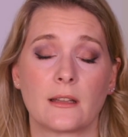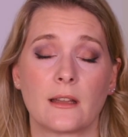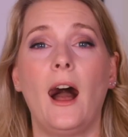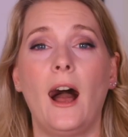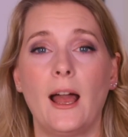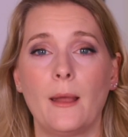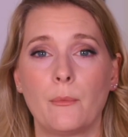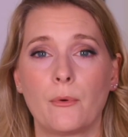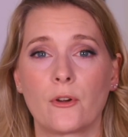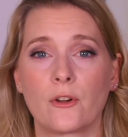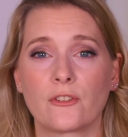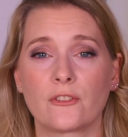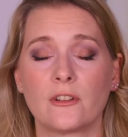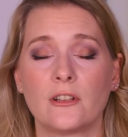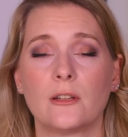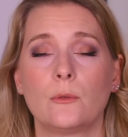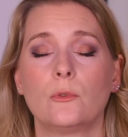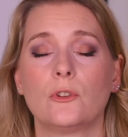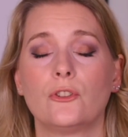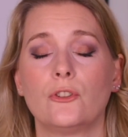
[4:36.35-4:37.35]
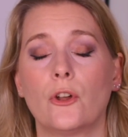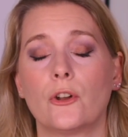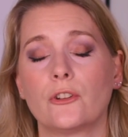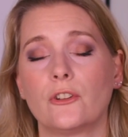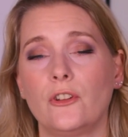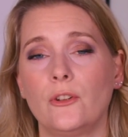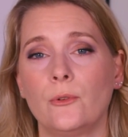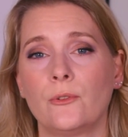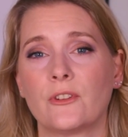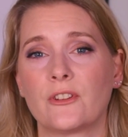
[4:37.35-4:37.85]
I personally would
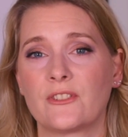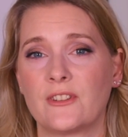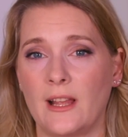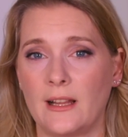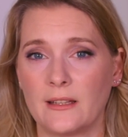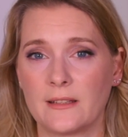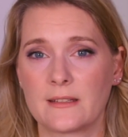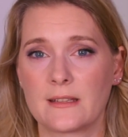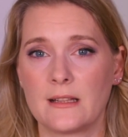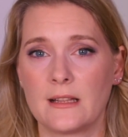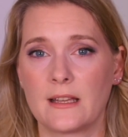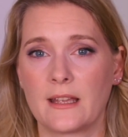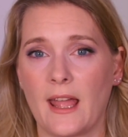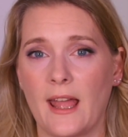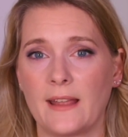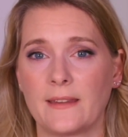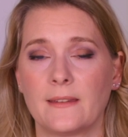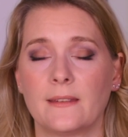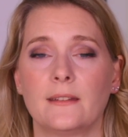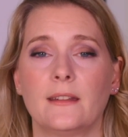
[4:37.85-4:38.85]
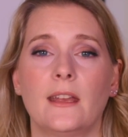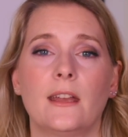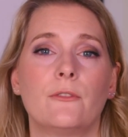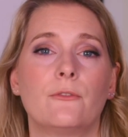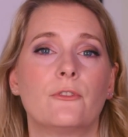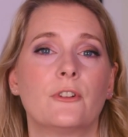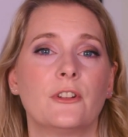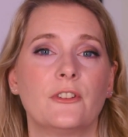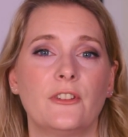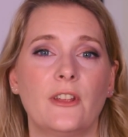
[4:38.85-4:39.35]
not use a salicylic acid
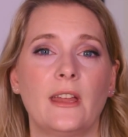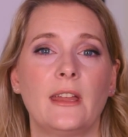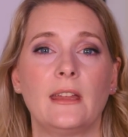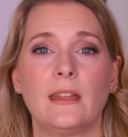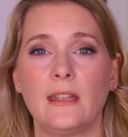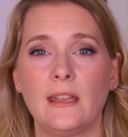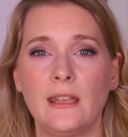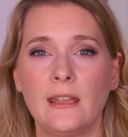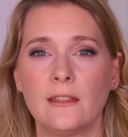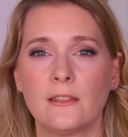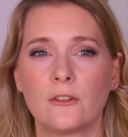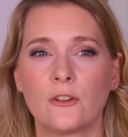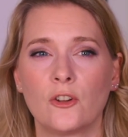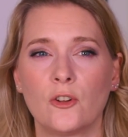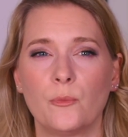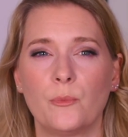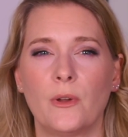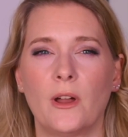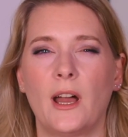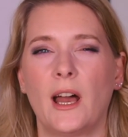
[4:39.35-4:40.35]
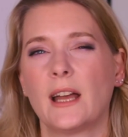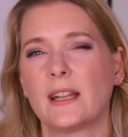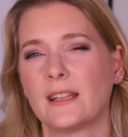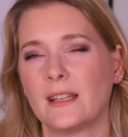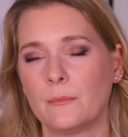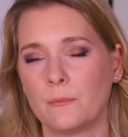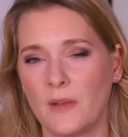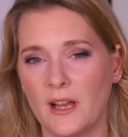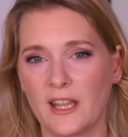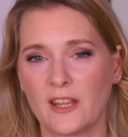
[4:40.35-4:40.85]
every day either, but
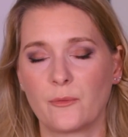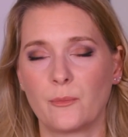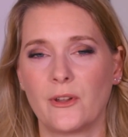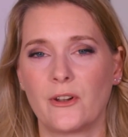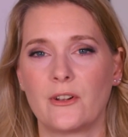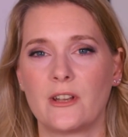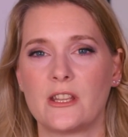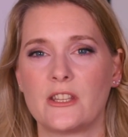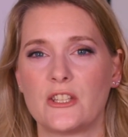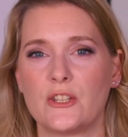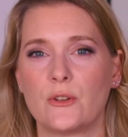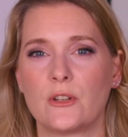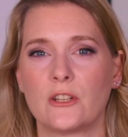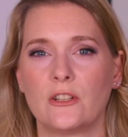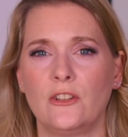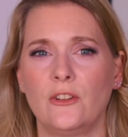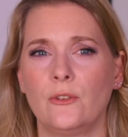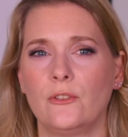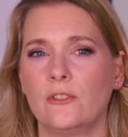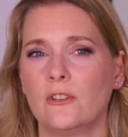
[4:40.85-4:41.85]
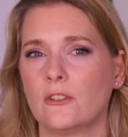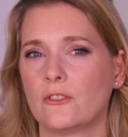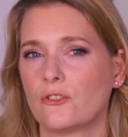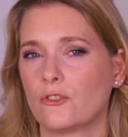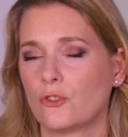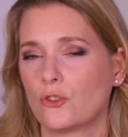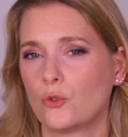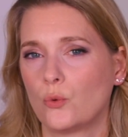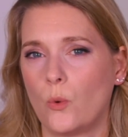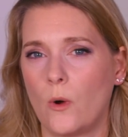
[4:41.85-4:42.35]
in my experience, you can use it
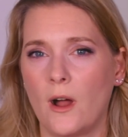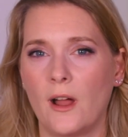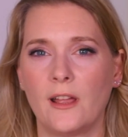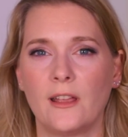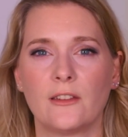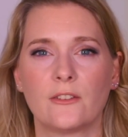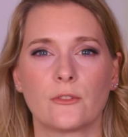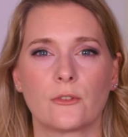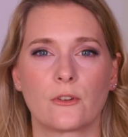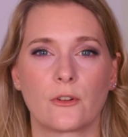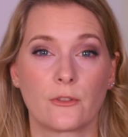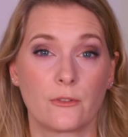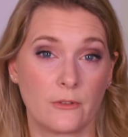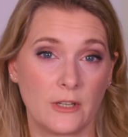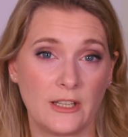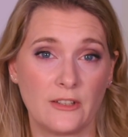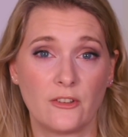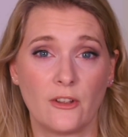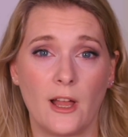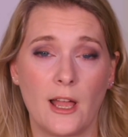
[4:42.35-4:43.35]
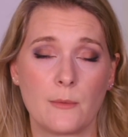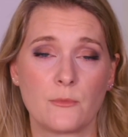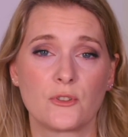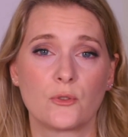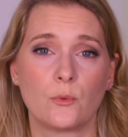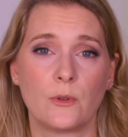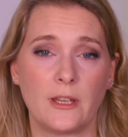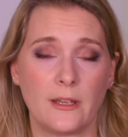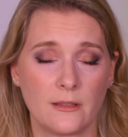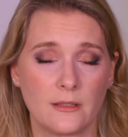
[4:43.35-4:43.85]
twice or three times a
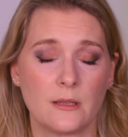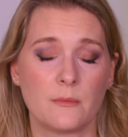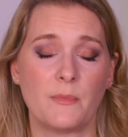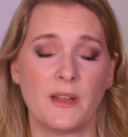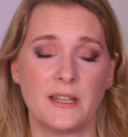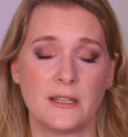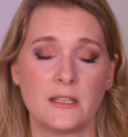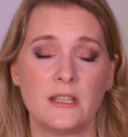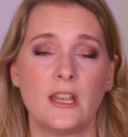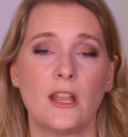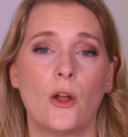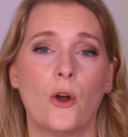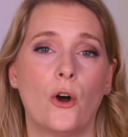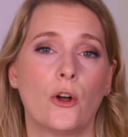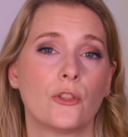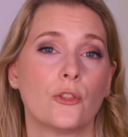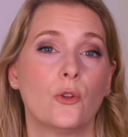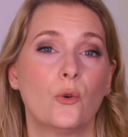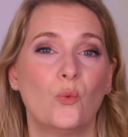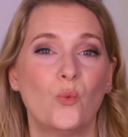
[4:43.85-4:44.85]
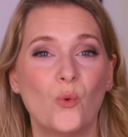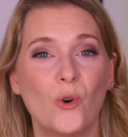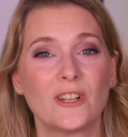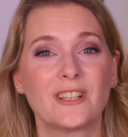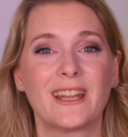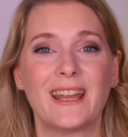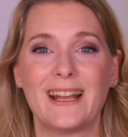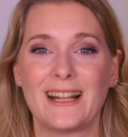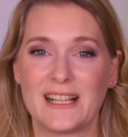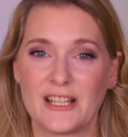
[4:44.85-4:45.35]
week, depending on
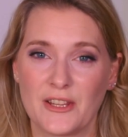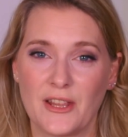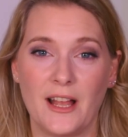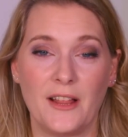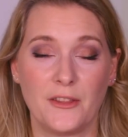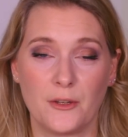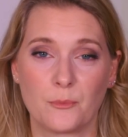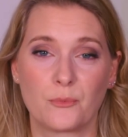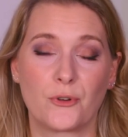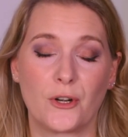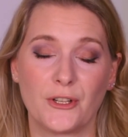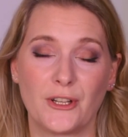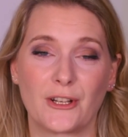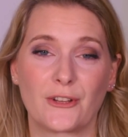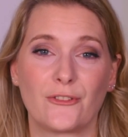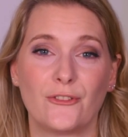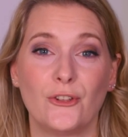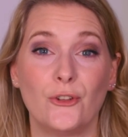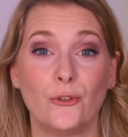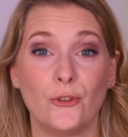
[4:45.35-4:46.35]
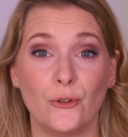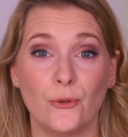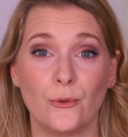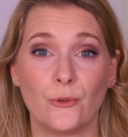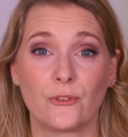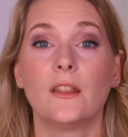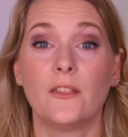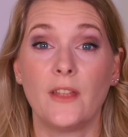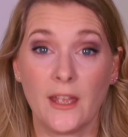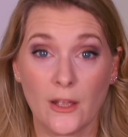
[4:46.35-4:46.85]
what other products you
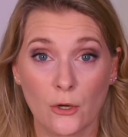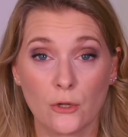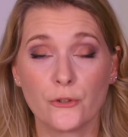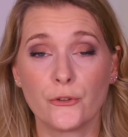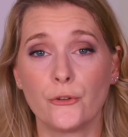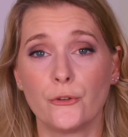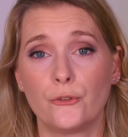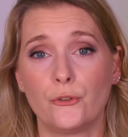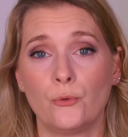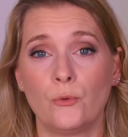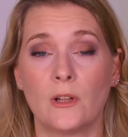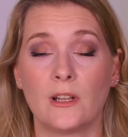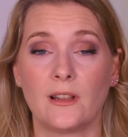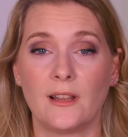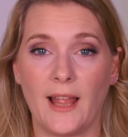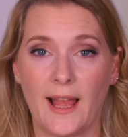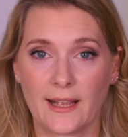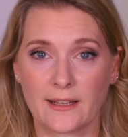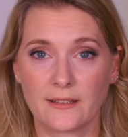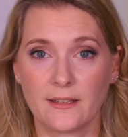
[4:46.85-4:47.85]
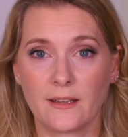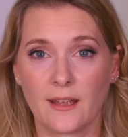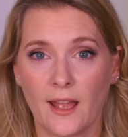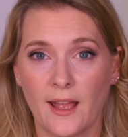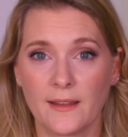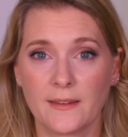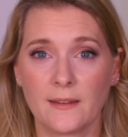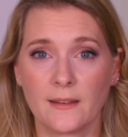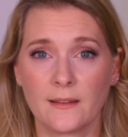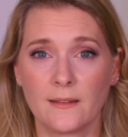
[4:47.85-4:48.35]
use. They also do a lactic
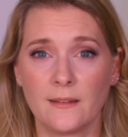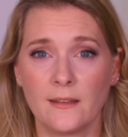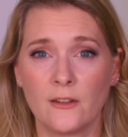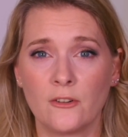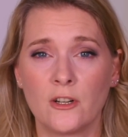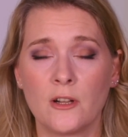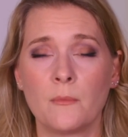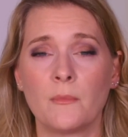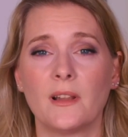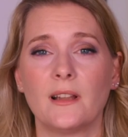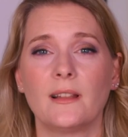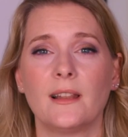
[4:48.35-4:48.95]
acid serum.